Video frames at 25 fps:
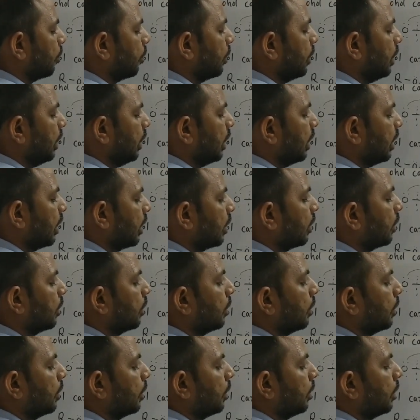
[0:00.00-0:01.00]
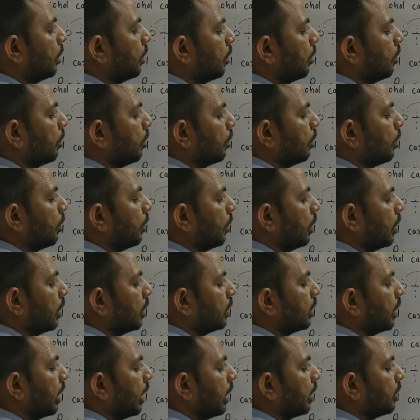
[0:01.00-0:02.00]
Br
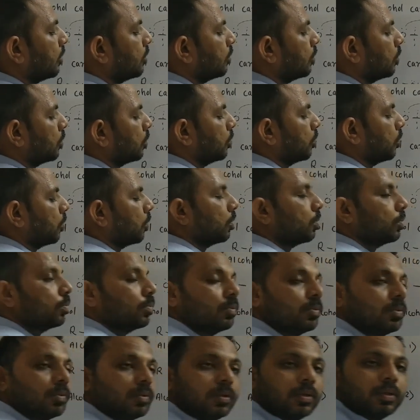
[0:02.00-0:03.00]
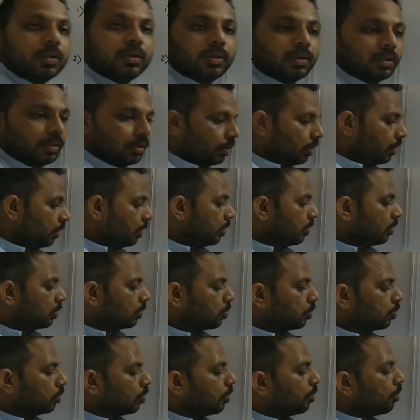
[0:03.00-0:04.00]
plus H2O.
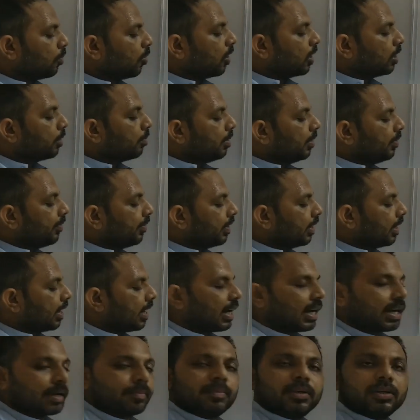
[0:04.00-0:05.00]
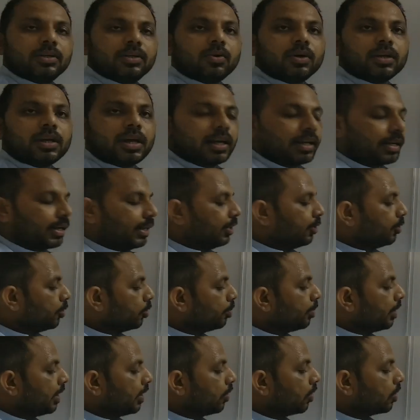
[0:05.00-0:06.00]
So the bond between carbon or alkyl
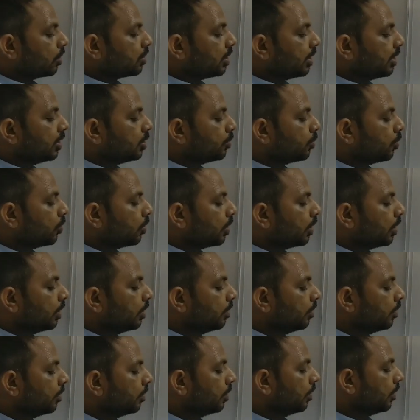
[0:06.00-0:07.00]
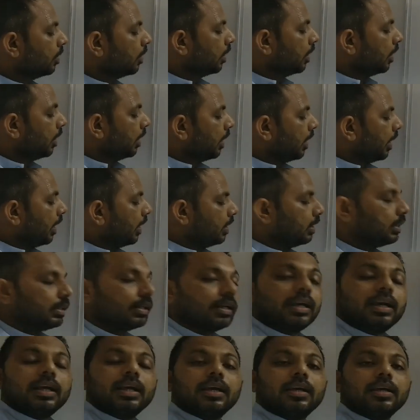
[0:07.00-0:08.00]
group and oxygen is broken, and
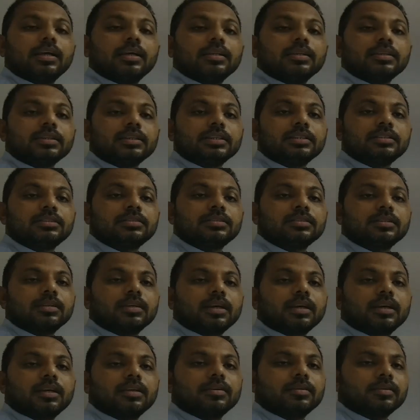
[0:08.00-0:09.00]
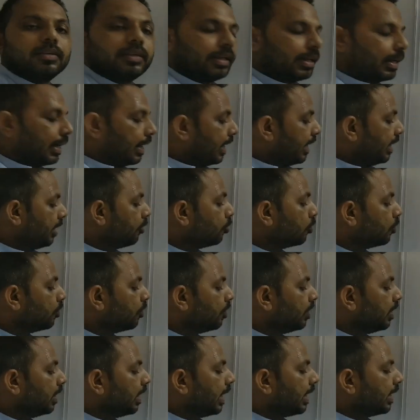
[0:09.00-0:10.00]
this negative
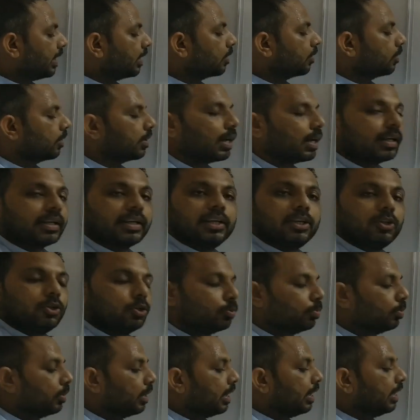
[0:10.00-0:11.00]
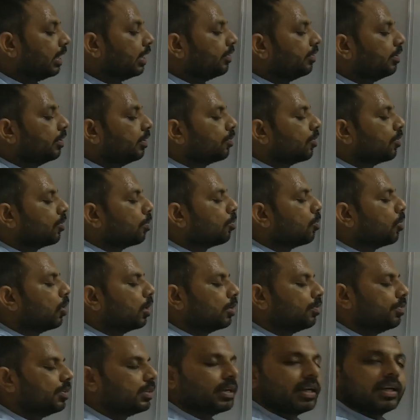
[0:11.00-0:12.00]
group will attack on alkyl group and it will form
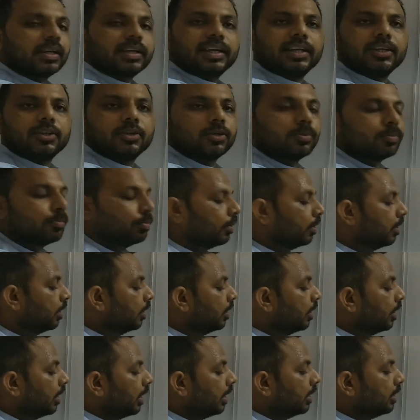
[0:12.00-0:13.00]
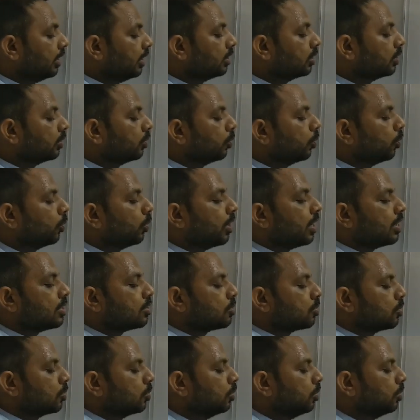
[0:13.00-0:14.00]
bond with alkyl group, and this
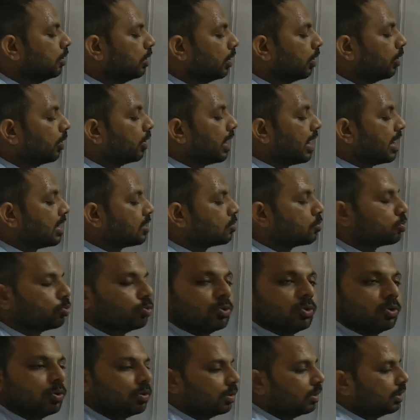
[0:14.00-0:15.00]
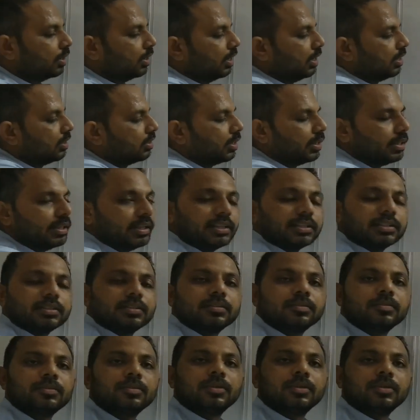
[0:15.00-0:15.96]
OS2 or H2O is released.